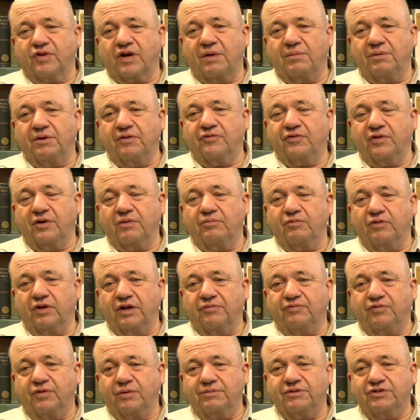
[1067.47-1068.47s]
coming from
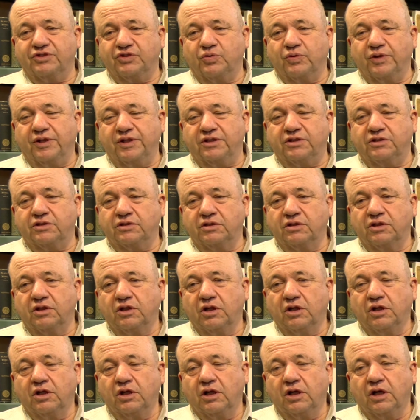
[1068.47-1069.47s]
his tweets,
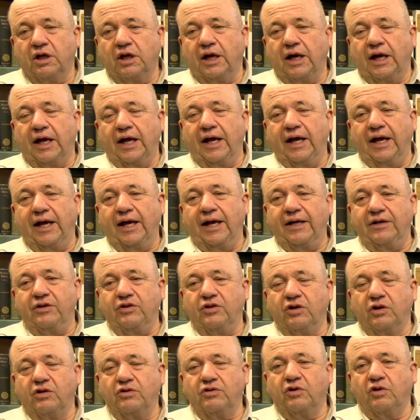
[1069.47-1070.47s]
and
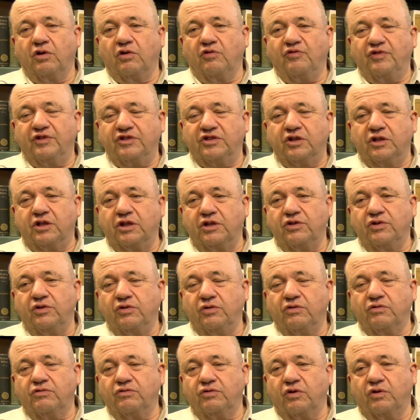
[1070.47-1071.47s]
you don't know if he's going to
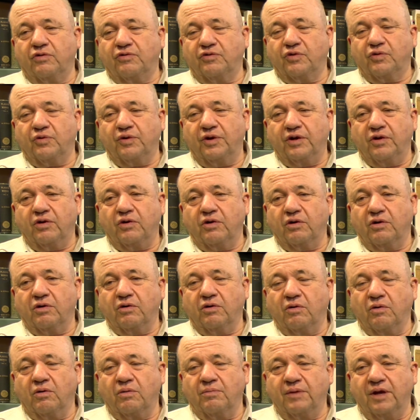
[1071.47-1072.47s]
nuke North Korea
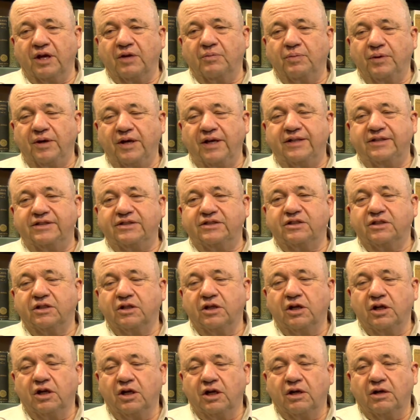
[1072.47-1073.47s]
or make peace
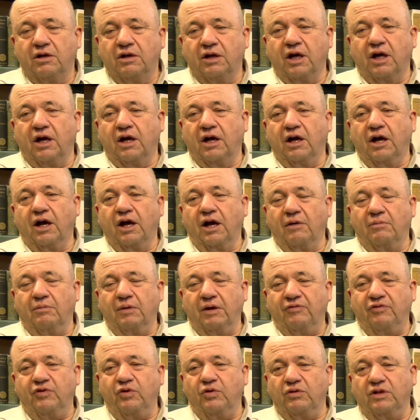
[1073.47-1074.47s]

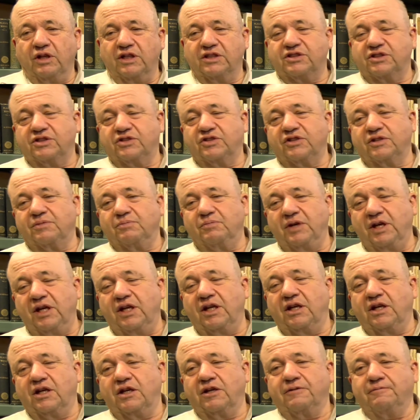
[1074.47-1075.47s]
if you listen to the
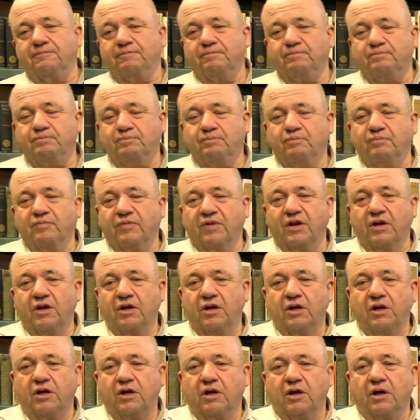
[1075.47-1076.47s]
media.
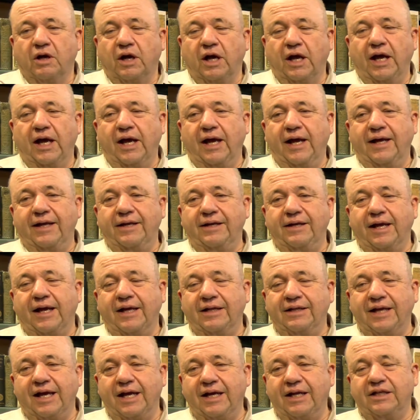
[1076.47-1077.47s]
And
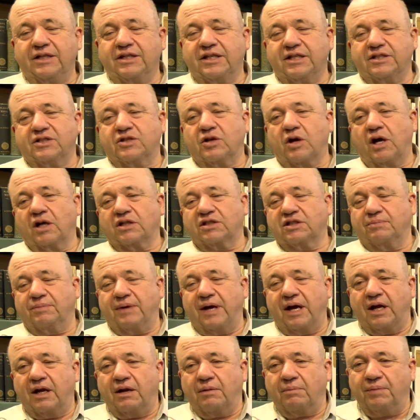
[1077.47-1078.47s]
then he talks
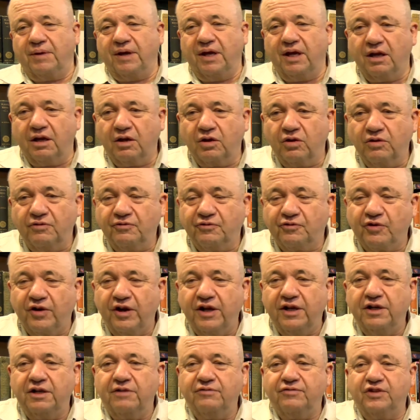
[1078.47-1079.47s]
about being a good
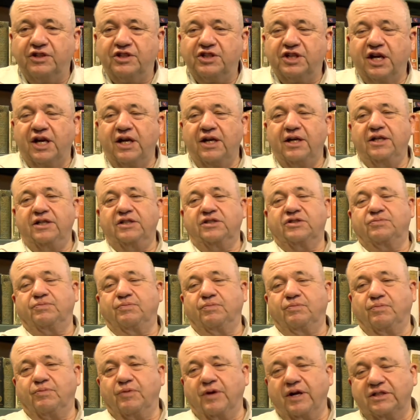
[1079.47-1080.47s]
friend of the Chinese
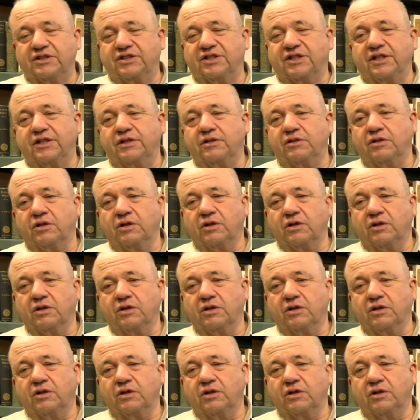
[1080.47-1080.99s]
president,